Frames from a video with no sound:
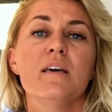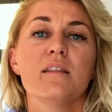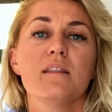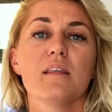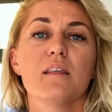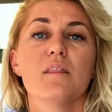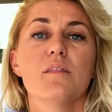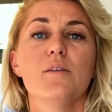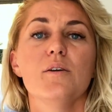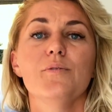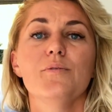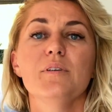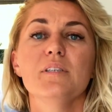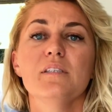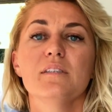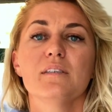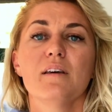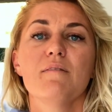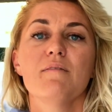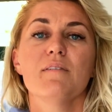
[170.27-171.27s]
that there is
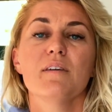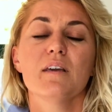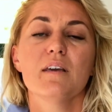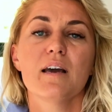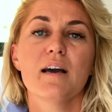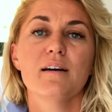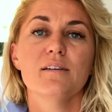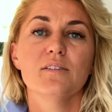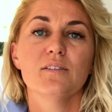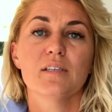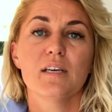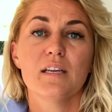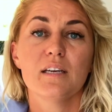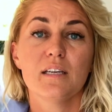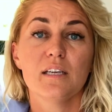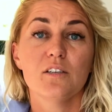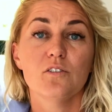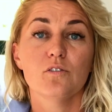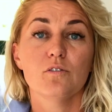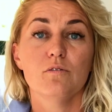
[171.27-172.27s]
something else I
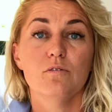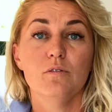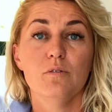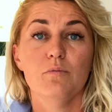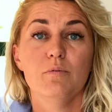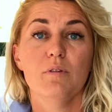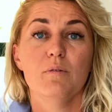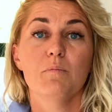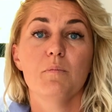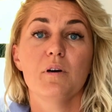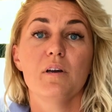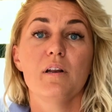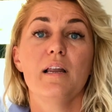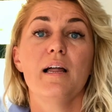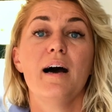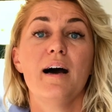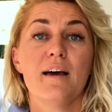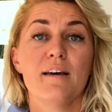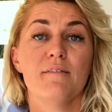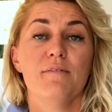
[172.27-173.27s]
need to do with my
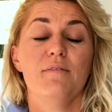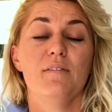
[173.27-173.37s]
life,